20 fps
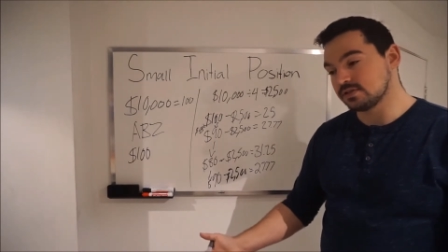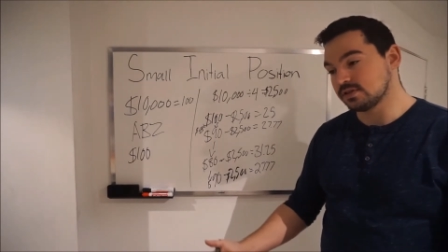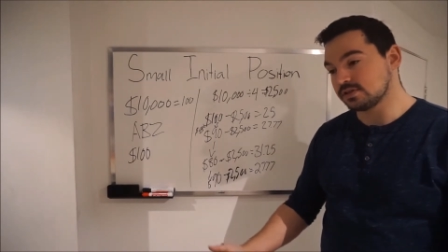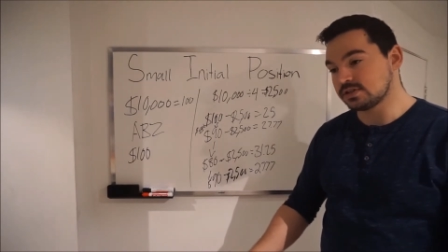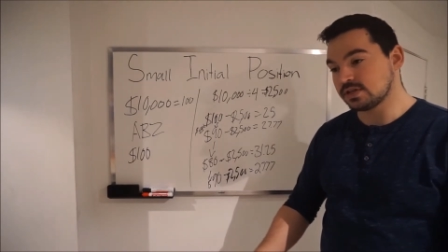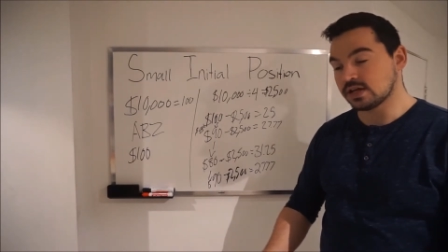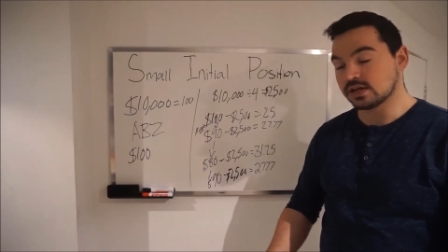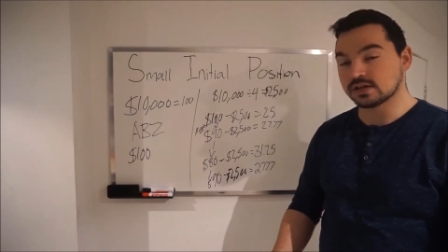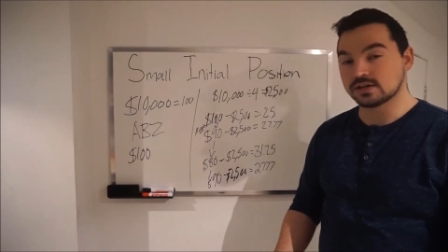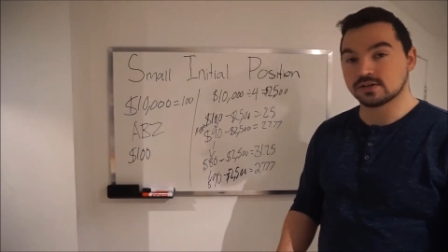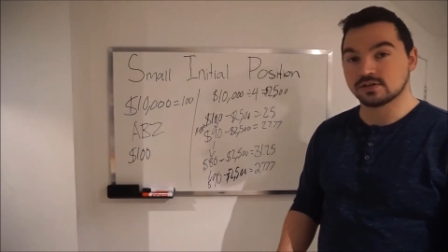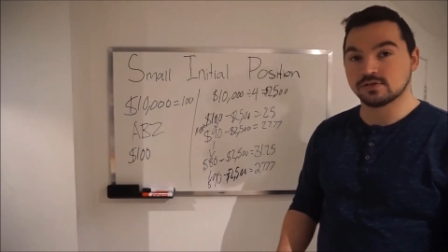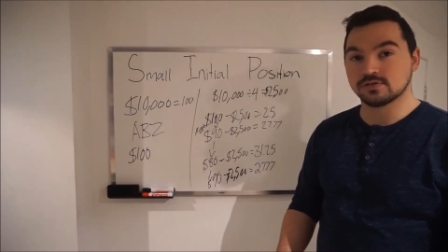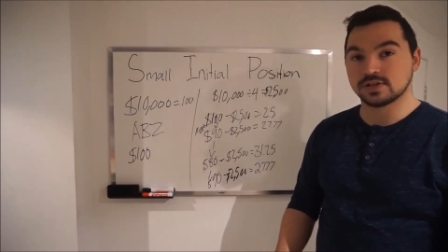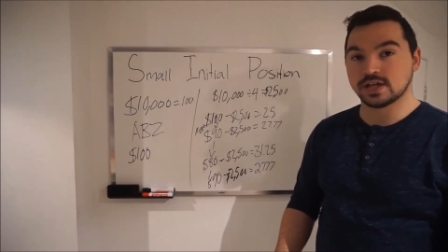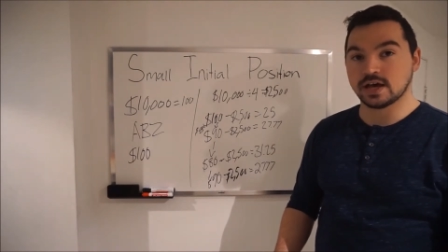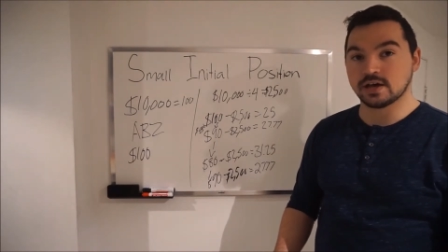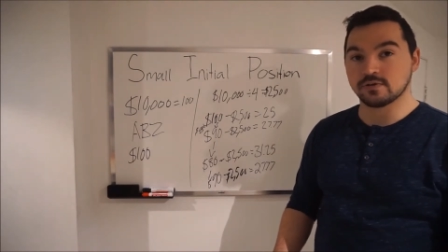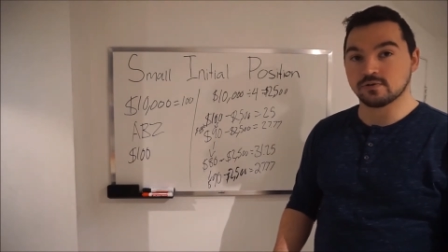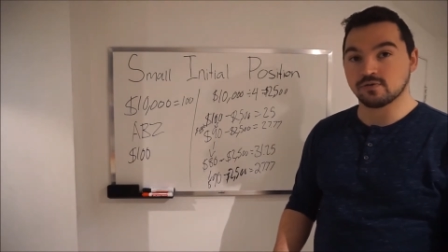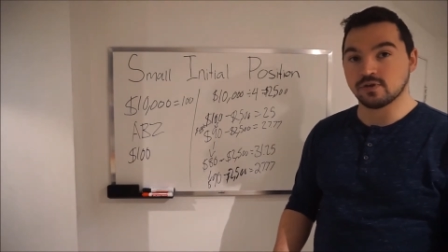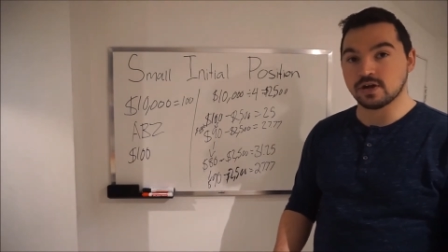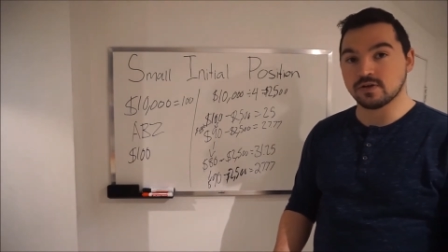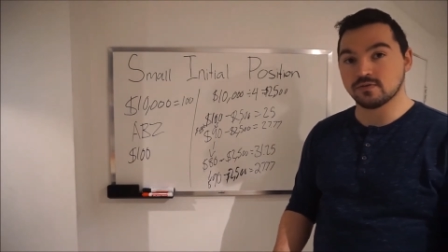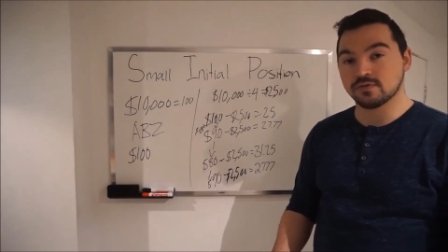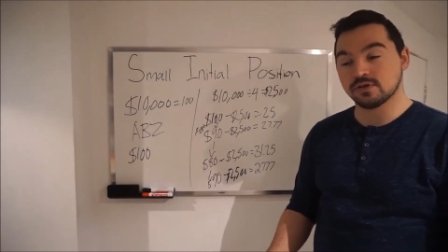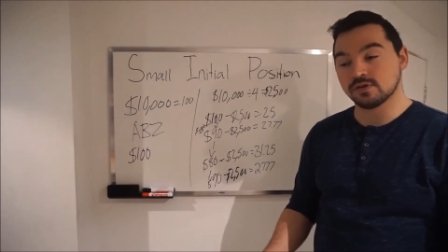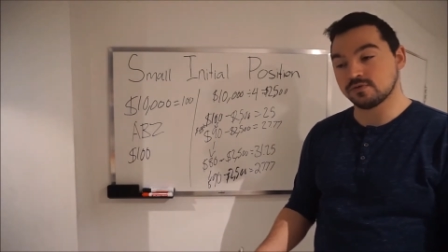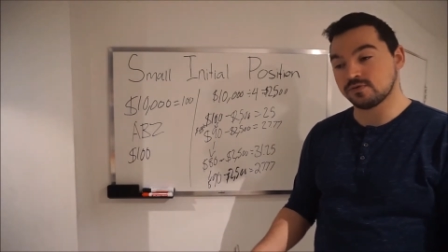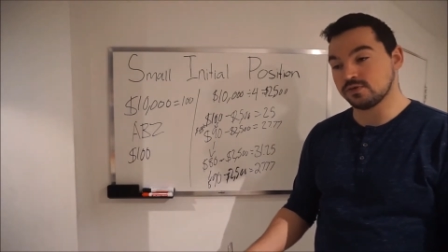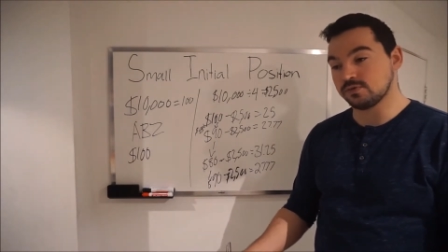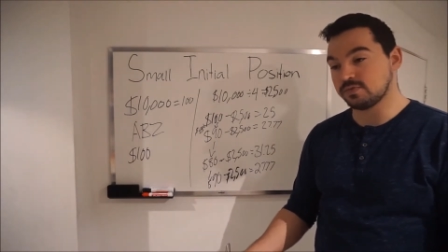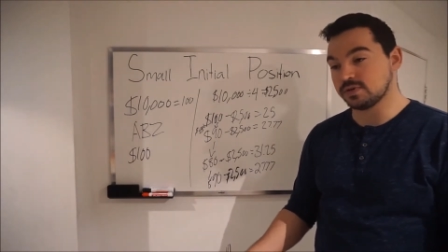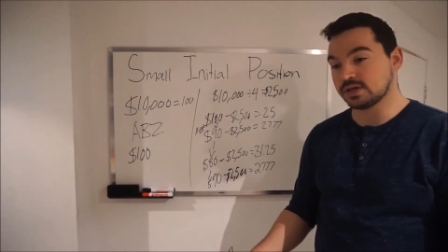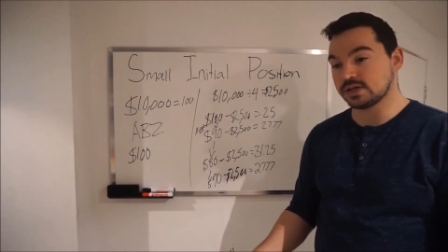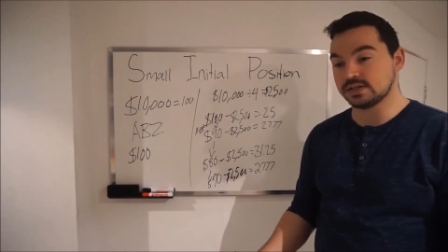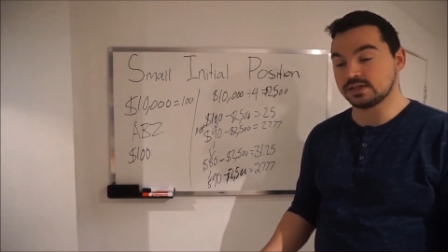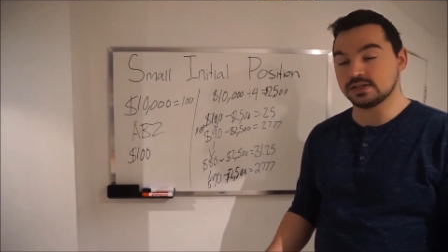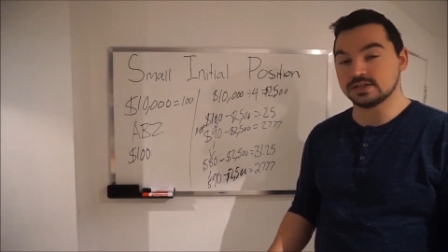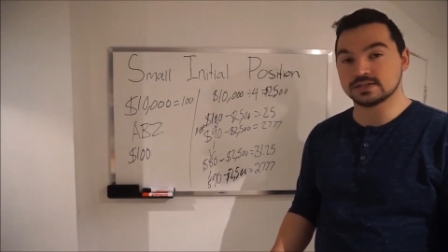It's not going to go down forever. If you
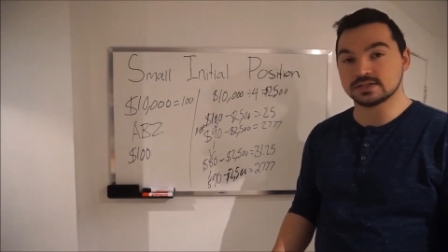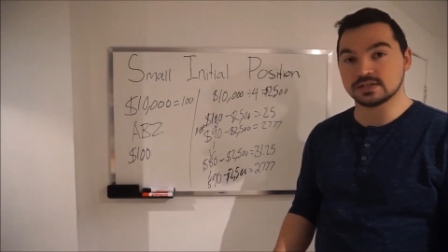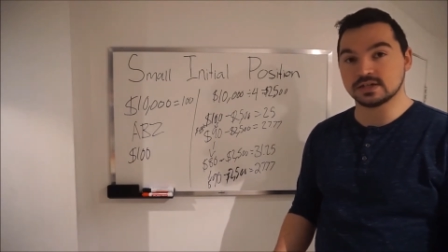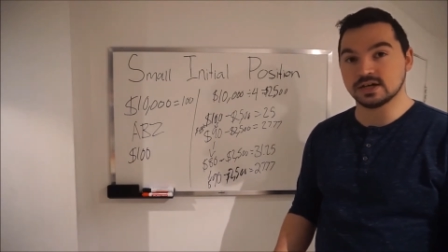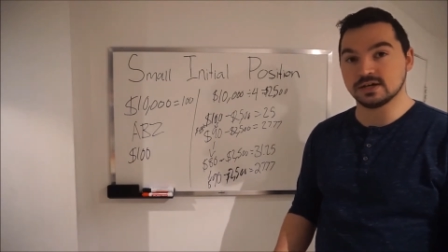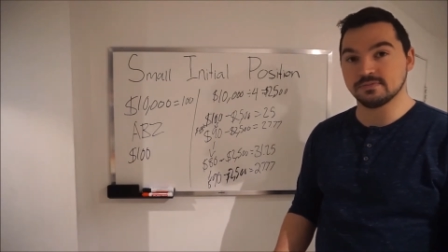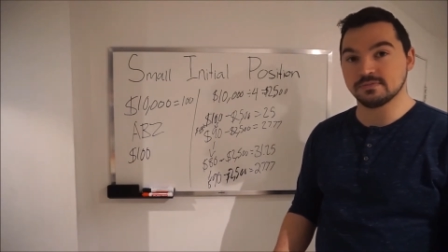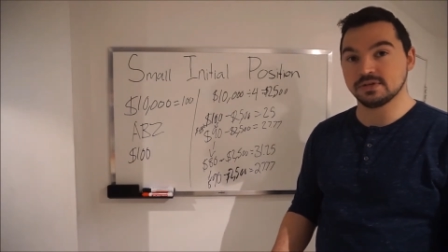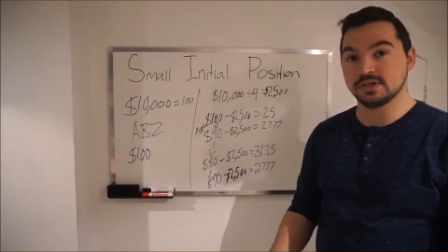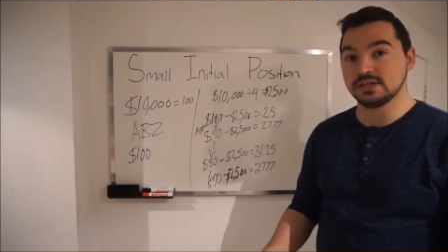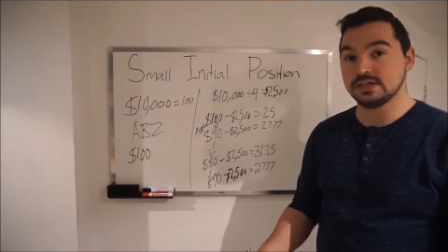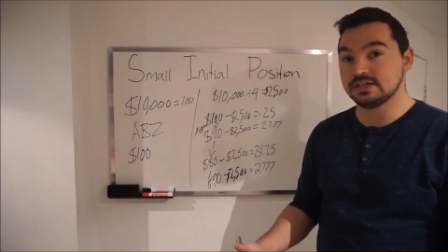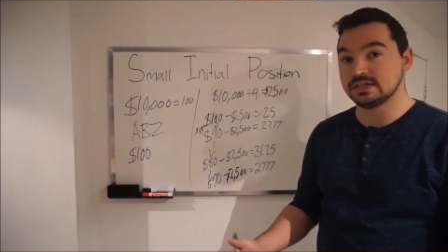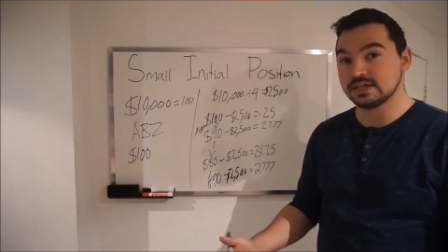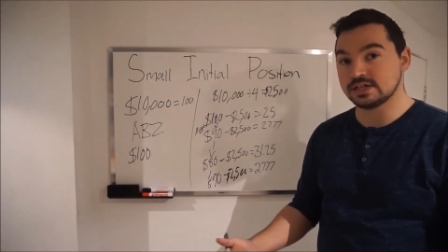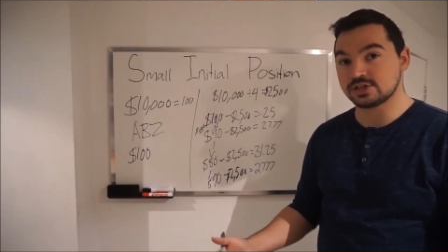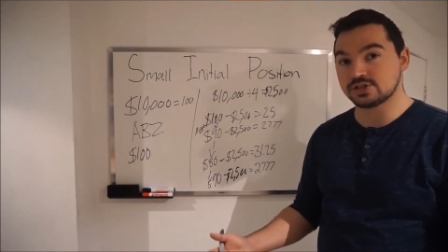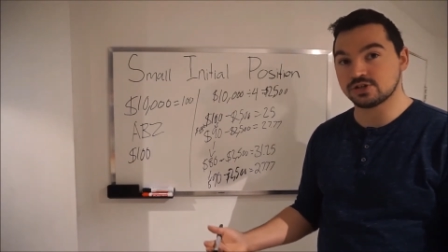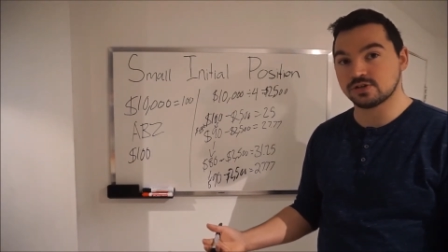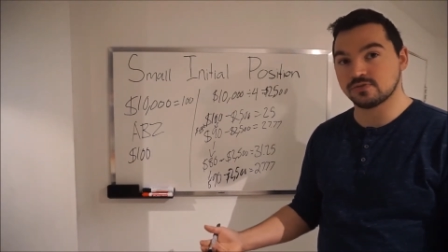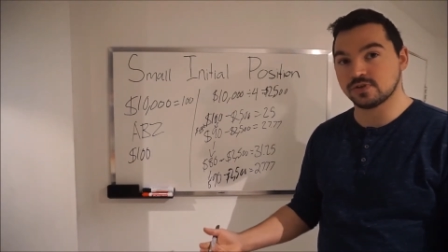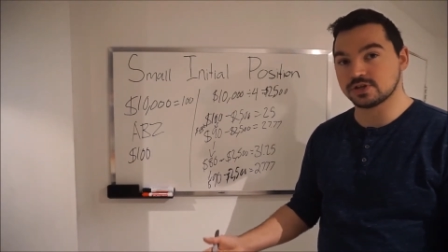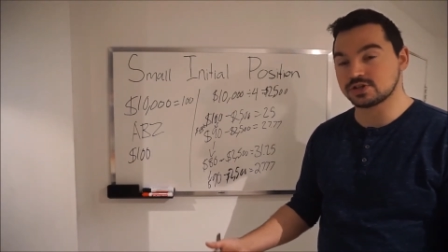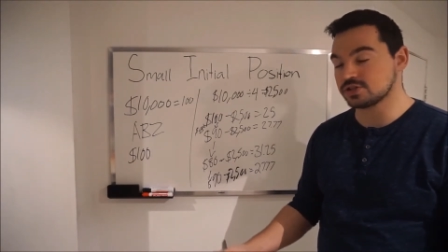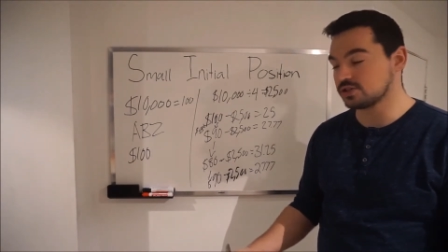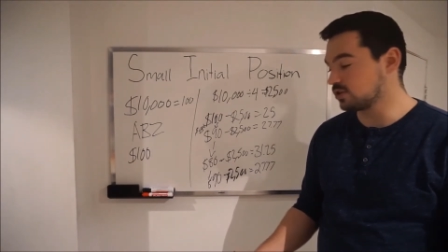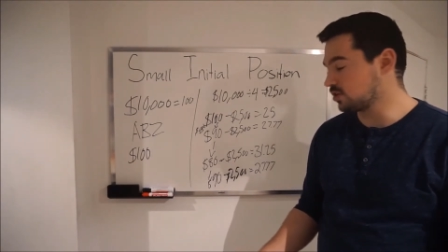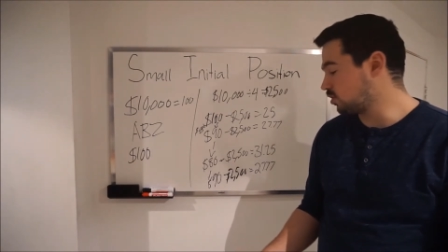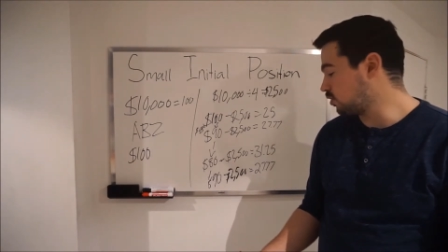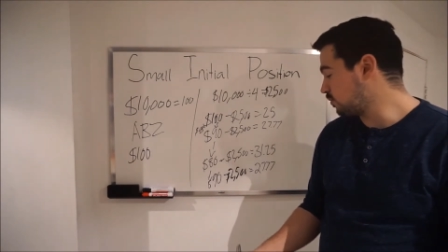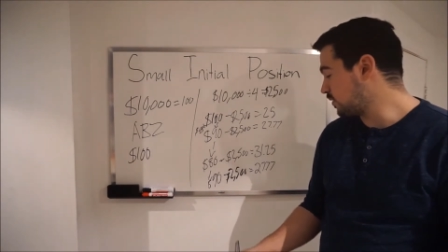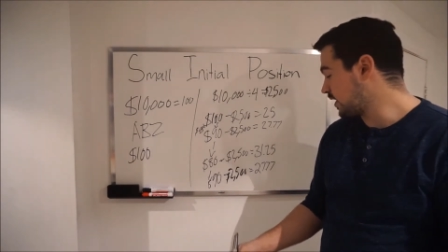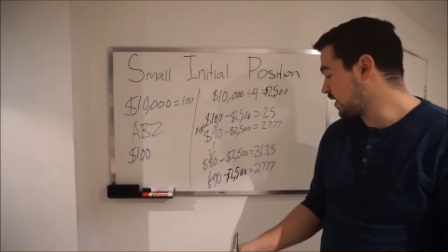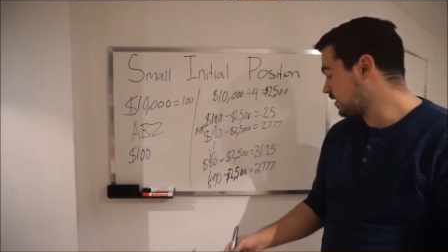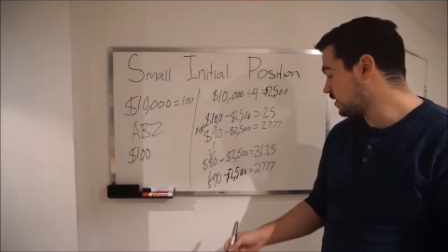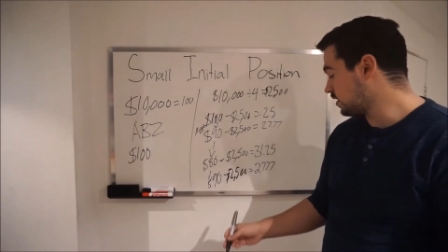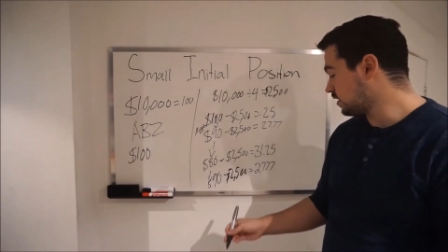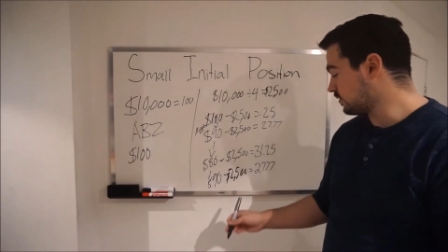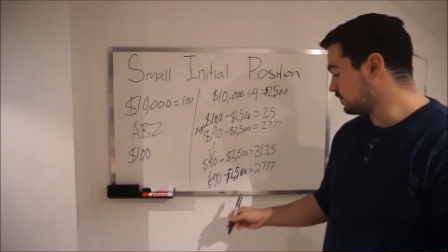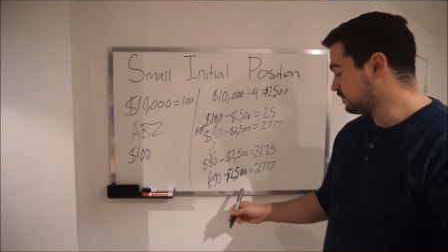pick a decent company, it should eventually go back
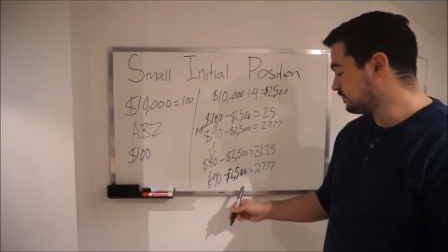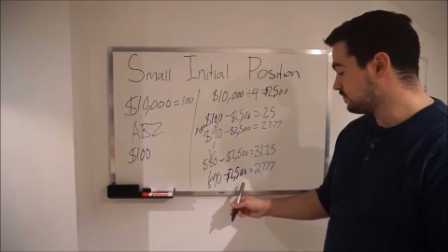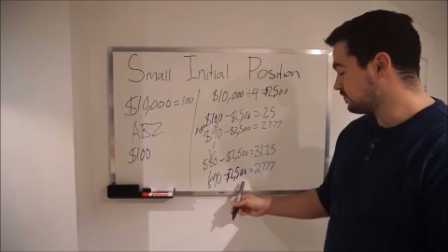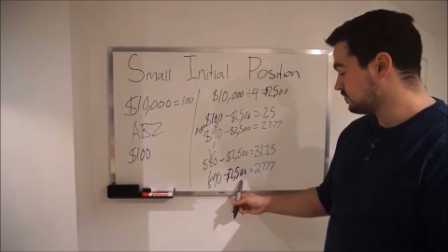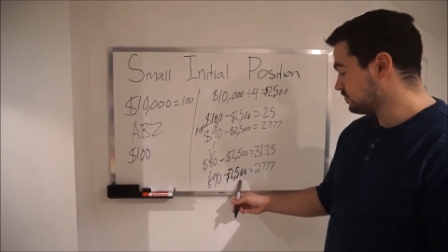up.